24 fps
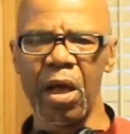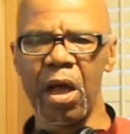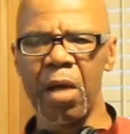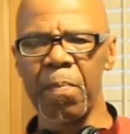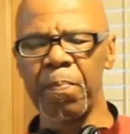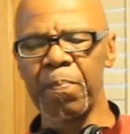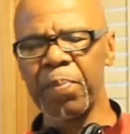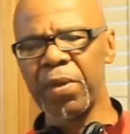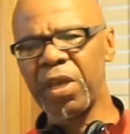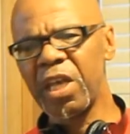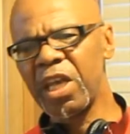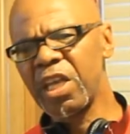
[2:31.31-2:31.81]

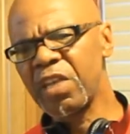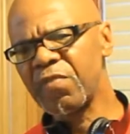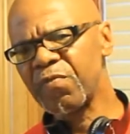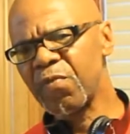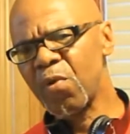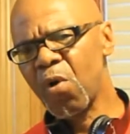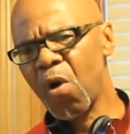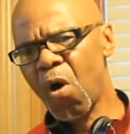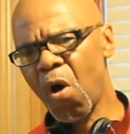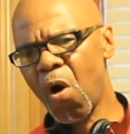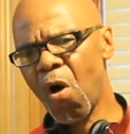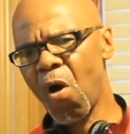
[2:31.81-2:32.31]
a
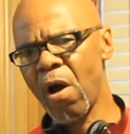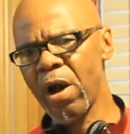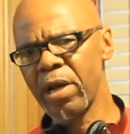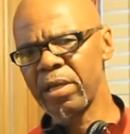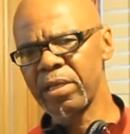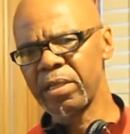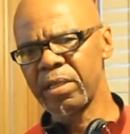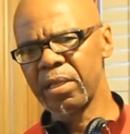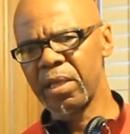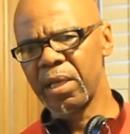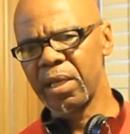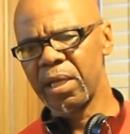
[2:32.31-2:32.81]
peaceful
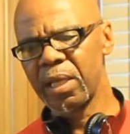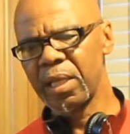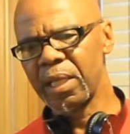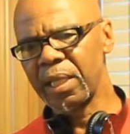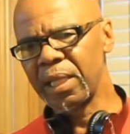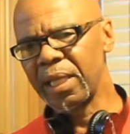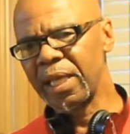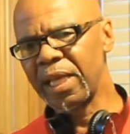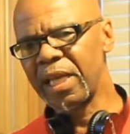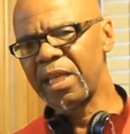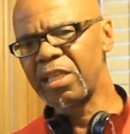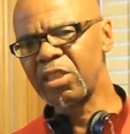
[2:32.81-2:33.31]
heart
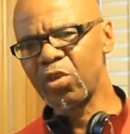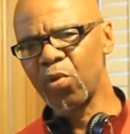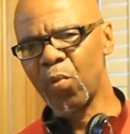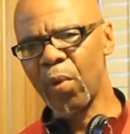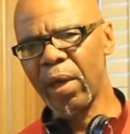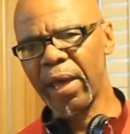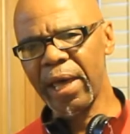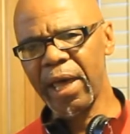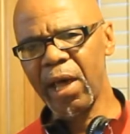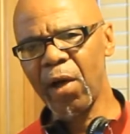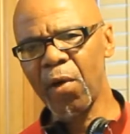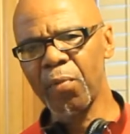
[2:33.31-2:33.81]
leads
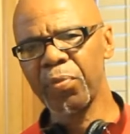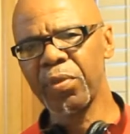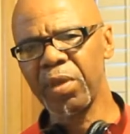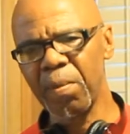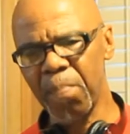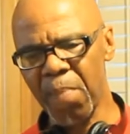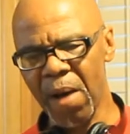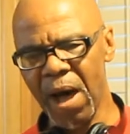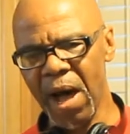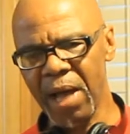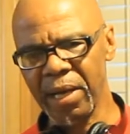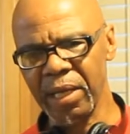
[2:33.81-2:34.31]
to a healthy
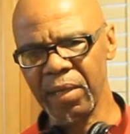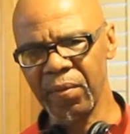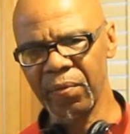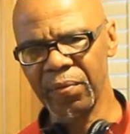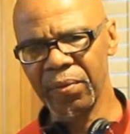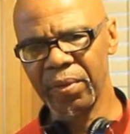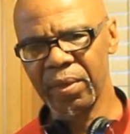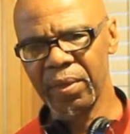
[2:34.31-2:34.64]
body.